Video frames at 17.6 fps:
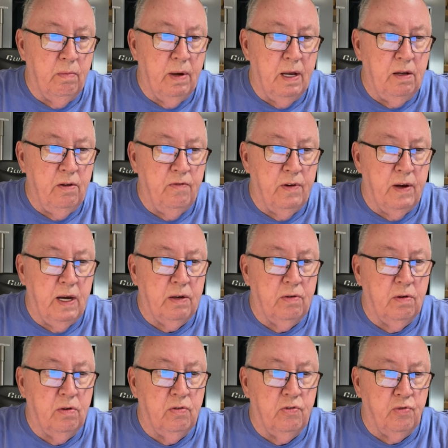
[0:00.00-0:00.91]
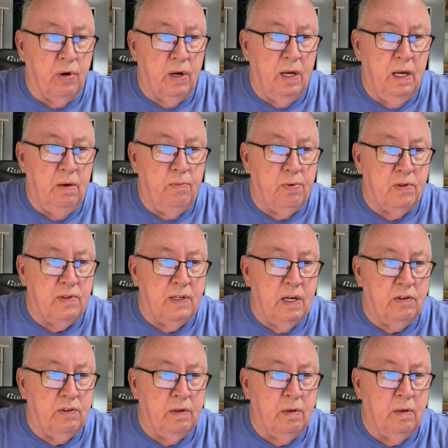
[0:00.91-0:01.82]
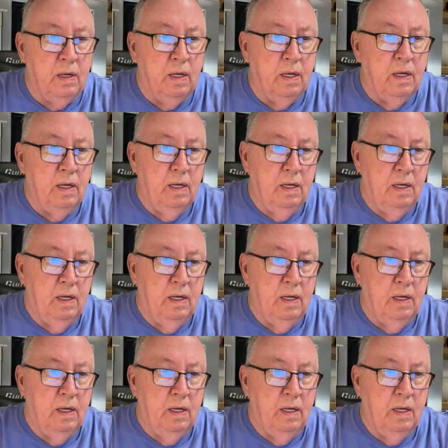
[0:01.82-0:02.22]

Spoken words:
manufacture, trade, possession,